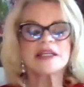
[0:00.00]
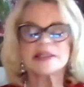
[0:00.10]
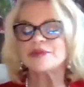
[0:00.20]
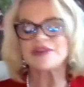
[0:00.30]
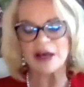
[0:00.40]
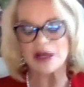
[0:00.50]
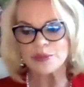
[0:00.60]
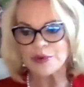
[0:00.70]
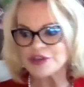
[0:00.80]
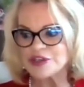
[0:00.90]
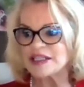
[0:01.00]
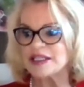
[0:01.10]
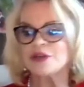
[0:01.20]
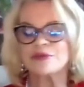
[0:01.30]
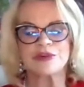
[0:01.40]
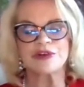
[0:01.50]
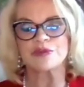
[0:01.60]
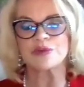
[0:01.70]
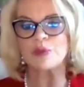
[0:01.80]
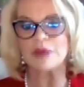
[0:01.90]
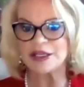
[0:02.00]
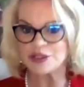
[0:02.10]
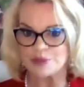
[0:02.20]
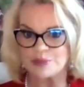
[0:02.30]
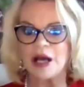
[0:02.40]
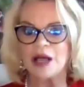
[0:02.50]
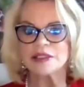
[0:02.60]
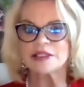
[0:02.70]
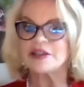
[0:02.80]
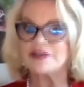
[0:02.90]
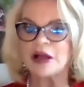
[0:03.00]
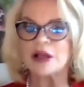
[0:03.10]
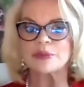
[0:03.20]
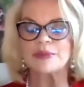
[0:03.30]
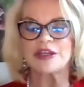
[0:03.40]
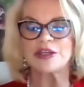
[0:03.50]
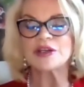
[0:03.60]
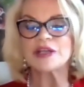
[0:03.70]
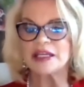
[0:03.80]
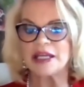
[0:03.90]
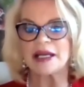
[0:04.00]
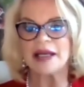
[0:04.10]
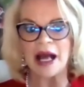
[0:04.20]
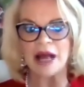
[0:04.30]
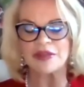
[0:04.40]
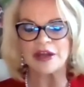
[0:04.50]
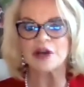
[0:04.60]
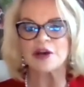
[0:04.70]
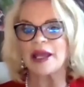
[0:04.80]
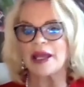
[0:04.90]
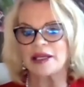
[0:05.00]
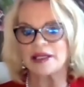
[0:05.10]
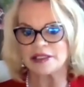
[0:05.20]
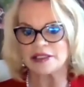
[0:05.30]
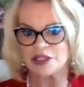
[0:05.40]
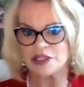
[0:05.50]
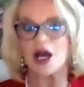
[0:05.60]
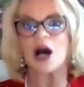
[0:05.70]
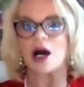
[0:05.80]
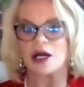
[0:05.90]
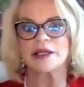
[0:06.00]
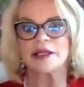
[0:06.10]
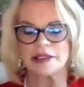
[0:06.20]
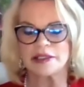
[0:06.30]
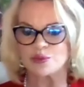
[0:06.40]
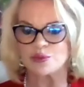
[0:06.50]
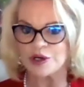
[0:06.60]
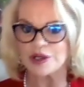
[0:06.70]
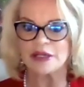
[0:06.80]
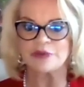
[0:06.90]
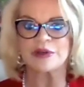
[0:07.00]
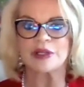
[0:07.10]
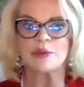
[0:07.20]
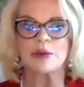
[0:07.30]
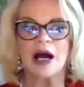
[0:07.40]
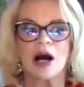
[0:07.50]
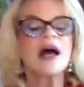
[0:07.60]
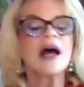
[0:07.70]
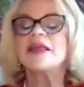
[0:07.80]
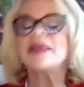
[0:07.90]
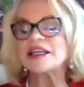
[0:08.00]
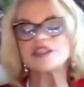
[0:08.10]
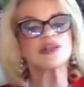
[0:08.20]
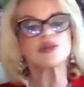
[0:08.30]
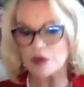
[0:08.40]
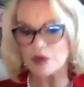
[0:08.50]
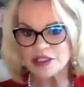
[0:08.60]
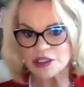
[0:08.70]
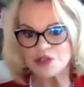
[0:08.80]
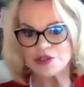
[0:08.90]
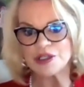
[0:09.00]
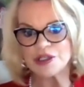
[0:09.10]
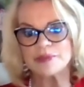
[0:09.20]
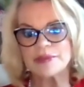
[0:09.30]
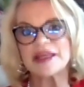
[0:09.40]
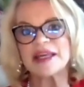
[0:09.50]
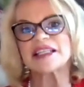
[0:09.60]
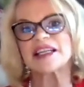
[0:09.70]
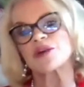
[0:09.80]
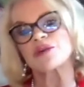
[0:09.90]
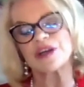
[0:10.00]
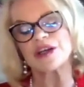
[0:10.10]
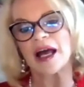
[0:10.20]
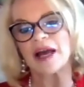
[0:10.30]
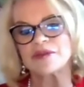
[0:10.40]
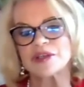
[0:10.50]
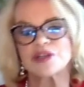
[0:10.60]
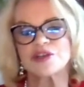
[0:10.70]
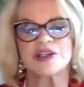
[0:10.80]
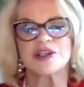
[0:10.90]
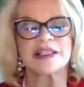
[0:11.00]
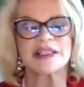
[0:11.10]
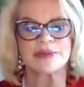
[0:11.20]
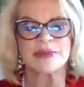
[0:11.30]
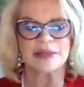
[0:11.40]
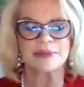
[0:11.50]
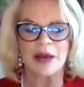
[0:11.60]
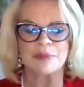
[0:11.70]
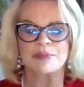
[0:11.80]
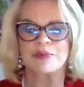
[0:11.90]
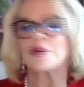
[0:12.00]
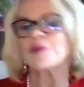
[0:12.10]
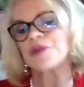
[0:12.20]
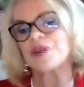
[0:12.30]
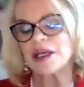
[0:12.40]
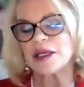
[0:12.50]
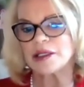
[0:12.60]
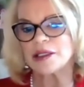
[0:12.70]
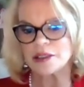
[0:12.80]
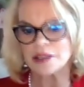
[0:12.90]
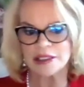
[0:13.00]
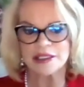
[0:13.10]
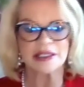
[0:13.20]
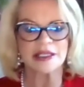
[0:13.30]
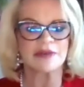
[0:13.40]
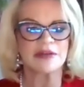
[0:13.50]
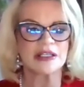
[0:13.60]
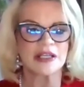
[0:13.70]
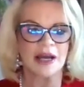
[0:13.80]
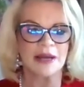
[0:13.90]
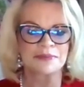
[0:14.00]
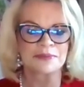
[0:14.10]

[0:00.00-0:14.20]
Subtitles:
developers to sit in a room for weeks or months to develop it. You can get it out there and it's gone and it's working really well. That's just one solution, but that's like a real live solution. It seems like appropriate in this given time.